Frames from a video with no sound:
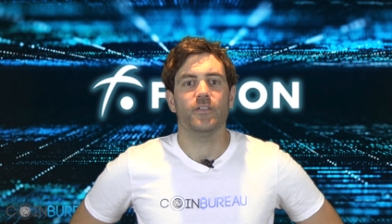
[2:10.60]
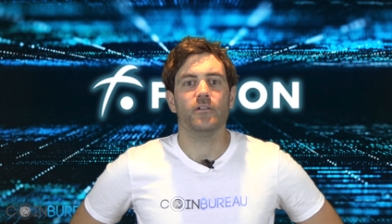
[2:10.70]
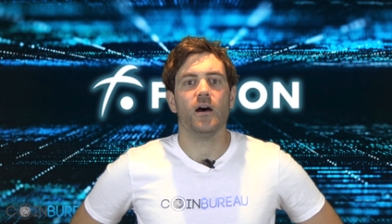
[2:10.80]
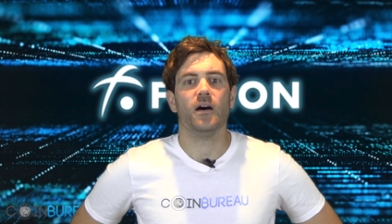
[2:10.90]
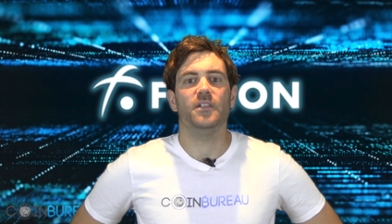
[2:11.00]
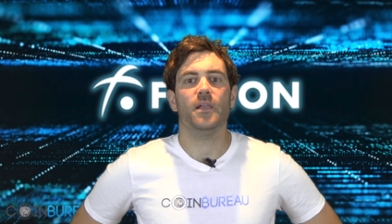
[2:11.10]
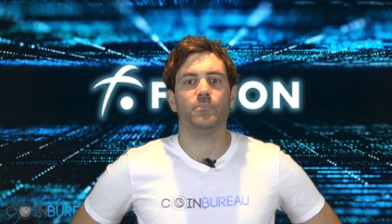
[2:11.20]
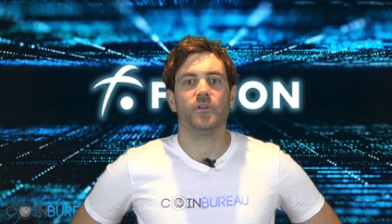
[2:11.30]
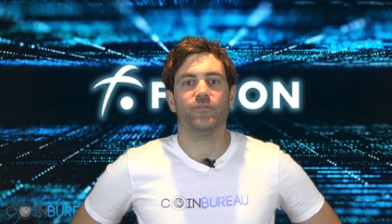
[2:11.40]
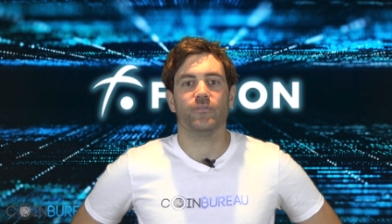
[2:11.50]
There are a
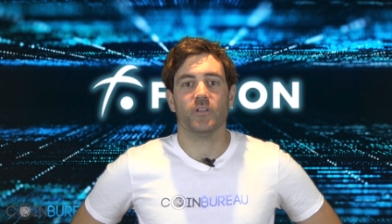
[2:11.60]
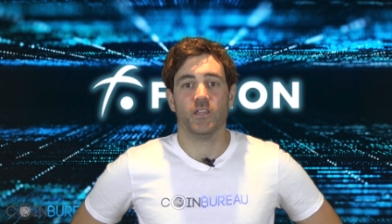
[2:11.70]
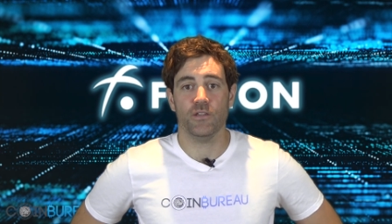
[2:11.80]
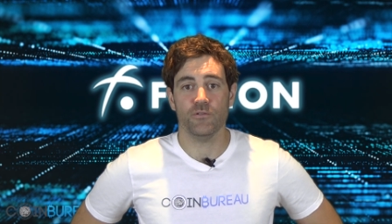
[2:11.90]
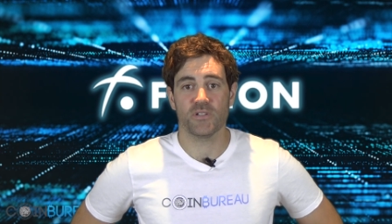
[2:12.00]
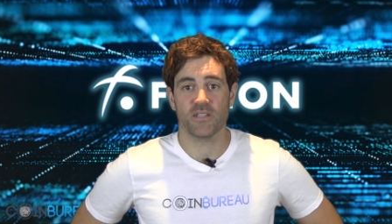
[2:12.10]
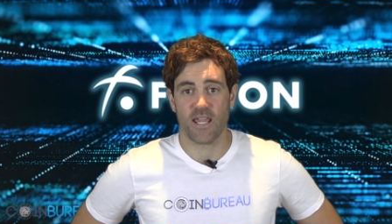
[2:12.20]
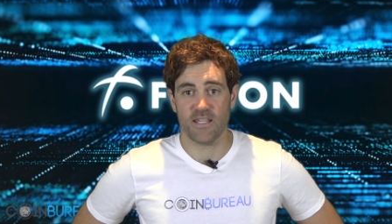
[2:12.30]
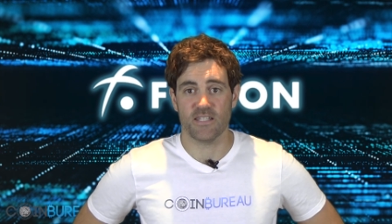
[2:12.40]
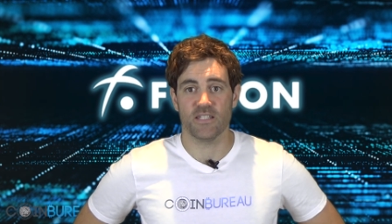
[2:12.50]
number of use
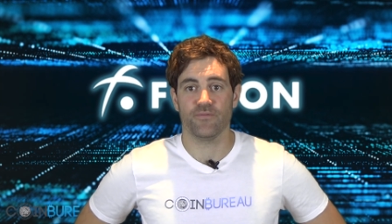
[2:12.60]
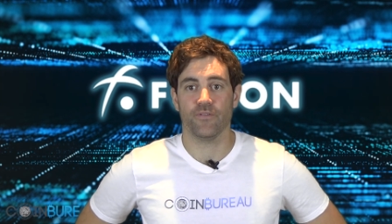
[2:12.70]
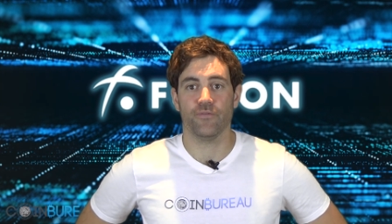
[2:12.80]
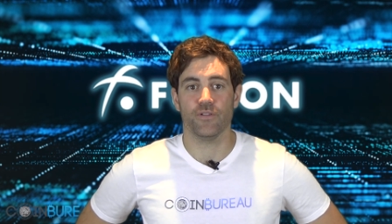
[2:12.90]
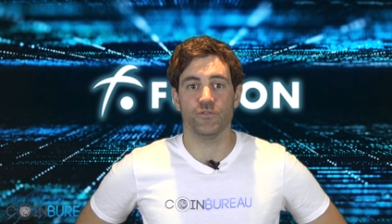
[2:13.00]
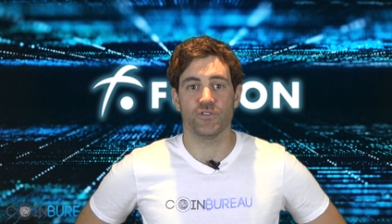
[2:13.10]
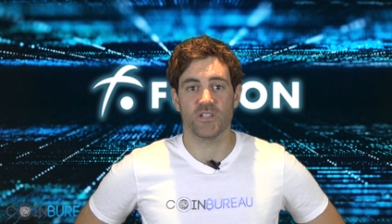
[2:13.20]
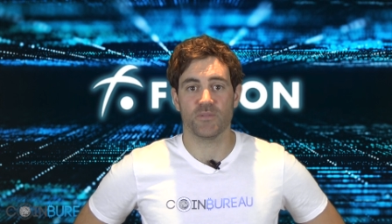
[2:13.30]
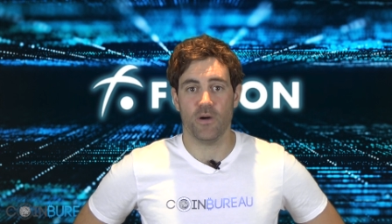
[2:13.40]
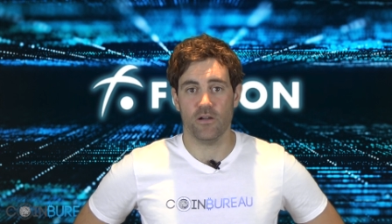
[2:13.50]
cases for Fusion
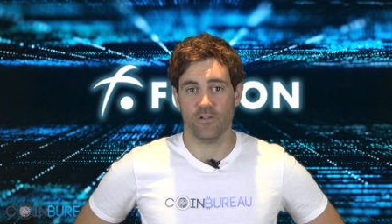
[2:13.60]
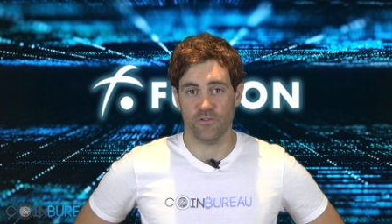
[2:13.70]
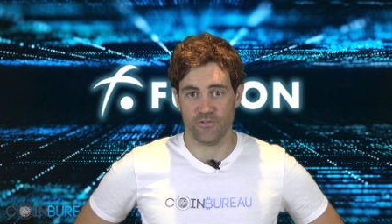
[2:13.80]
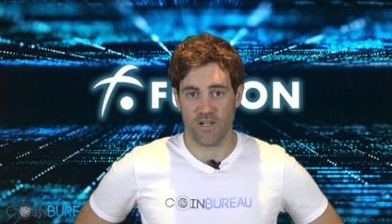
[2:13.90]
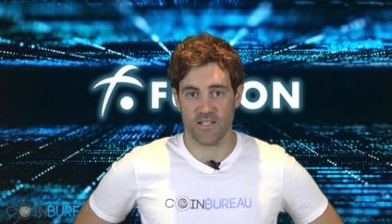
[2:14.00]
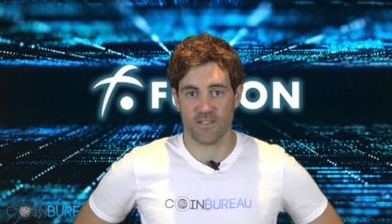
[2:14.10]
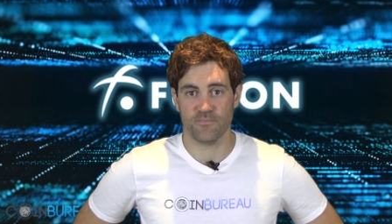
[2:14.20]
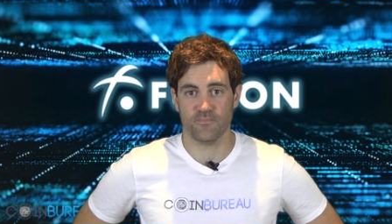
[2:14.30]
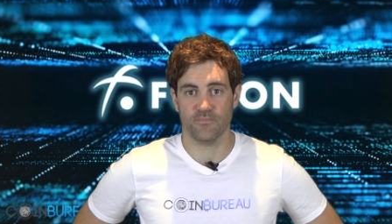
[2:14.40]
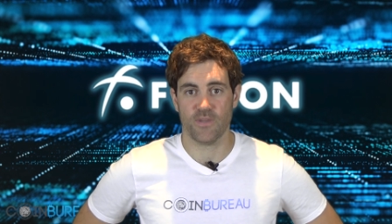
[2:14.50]
smart
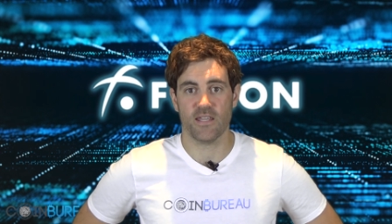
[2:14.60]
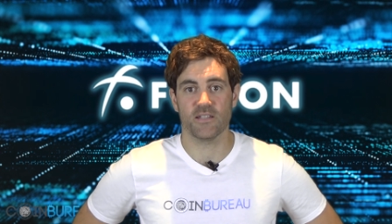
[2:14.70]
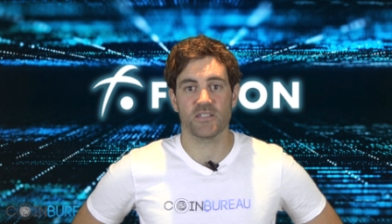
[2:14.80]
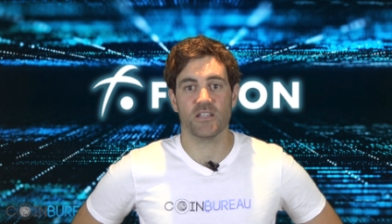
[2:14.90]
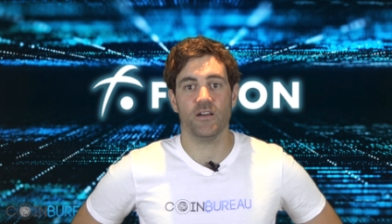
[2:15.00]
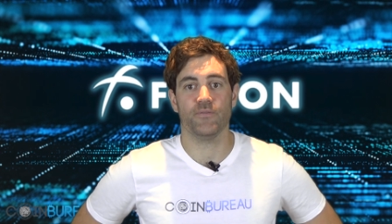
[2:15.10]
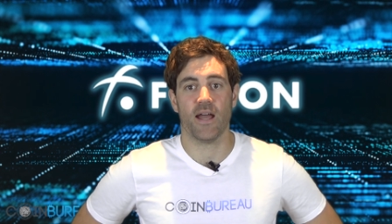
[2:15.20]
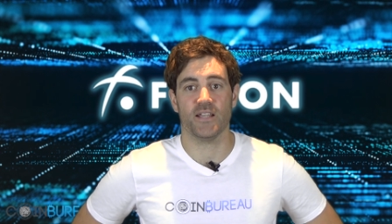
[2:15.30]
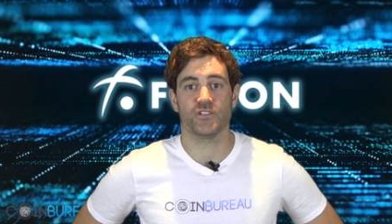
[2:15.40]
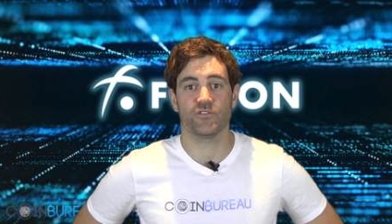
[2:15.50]
contracts. They can serve
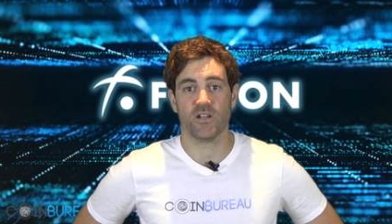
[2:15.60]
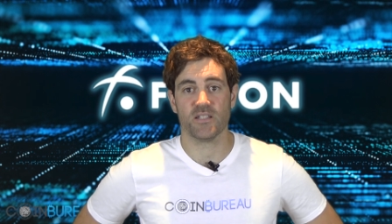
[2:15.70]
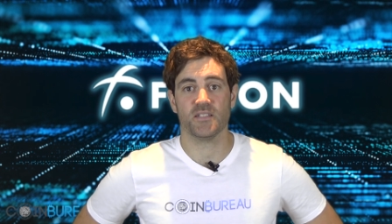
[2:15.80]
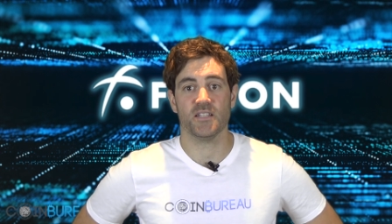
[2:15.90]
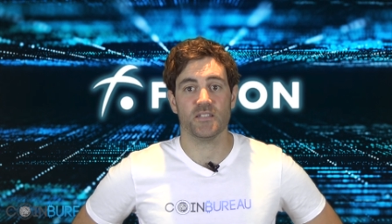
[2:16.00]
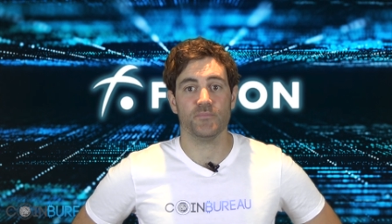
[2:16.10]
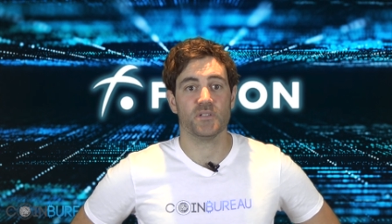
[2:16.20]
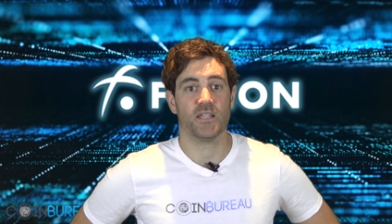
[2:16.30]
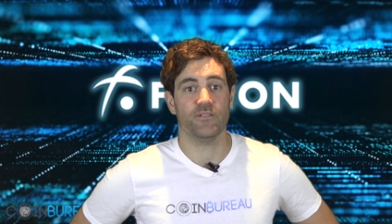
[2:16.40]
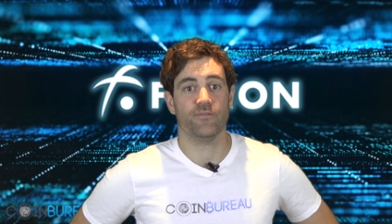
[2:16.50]
as trust
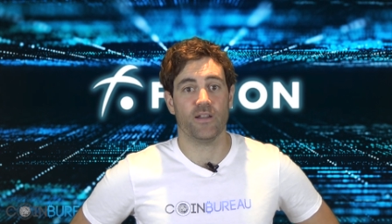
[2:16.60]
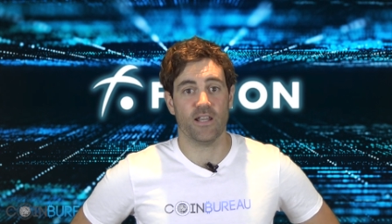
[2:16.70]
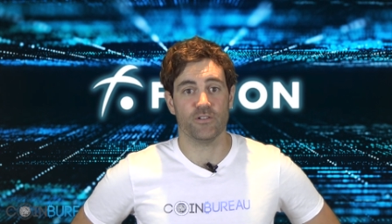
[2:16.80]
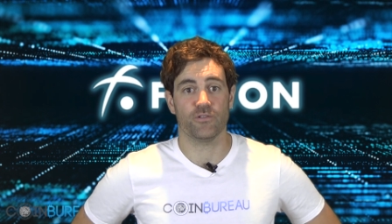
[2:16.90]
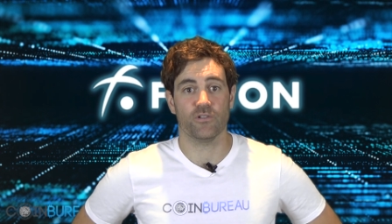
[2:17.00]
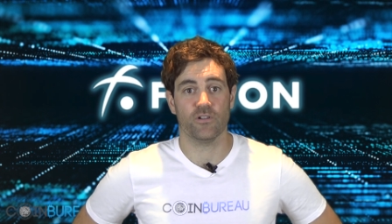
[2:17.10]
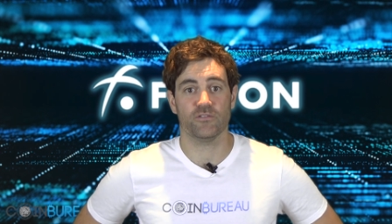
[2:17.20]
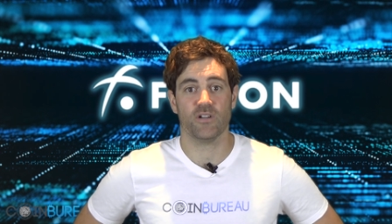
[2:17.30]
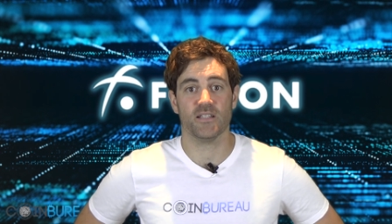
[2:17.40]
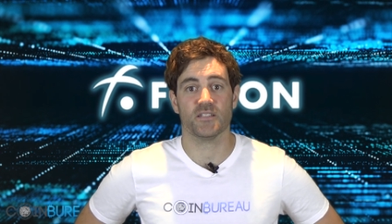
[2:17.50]
systems in financial
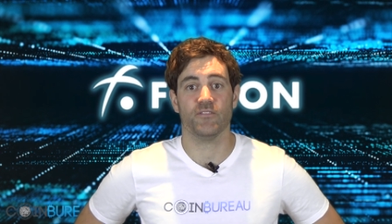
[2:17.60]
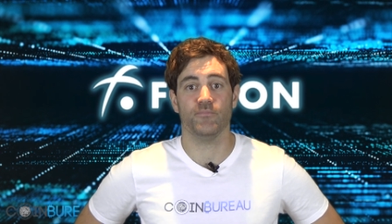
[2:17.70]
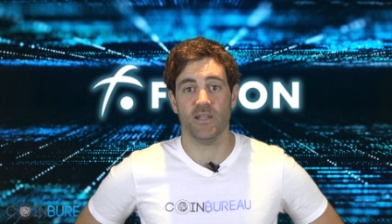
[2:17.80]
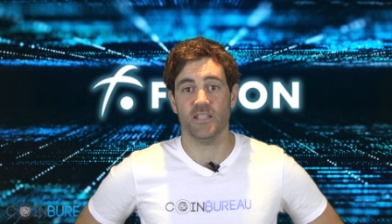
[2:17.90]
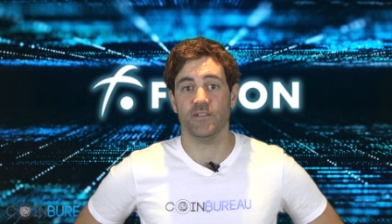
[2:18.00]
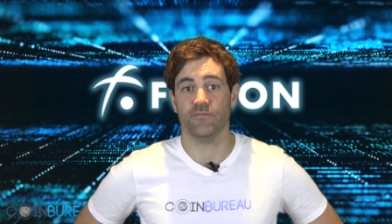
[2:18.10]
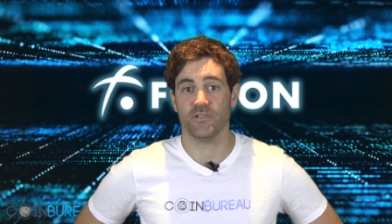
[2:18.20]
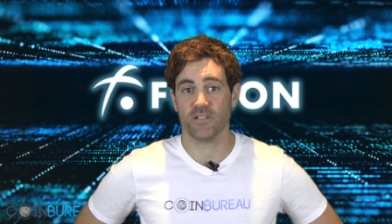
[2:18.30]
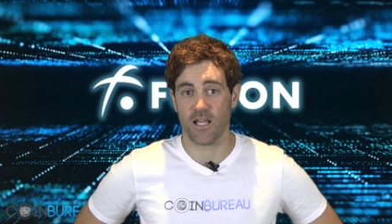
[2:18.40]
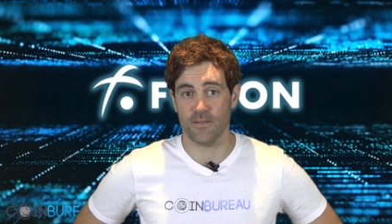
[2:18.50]
contracts of many
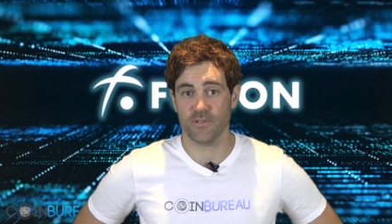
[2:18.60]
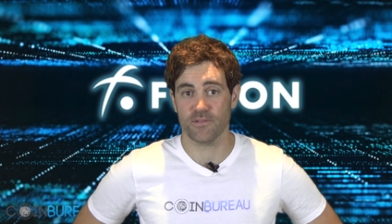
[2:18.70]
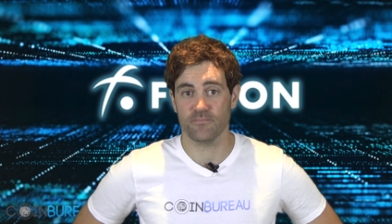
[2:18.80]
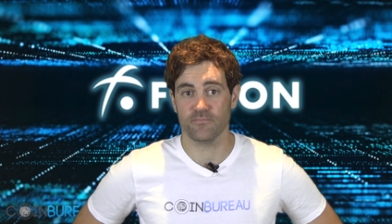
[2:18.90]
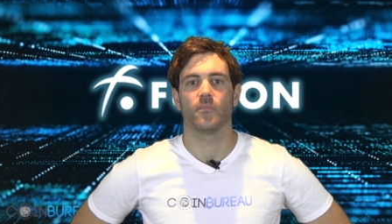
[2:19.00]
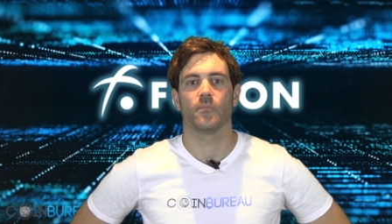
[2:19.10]
different types.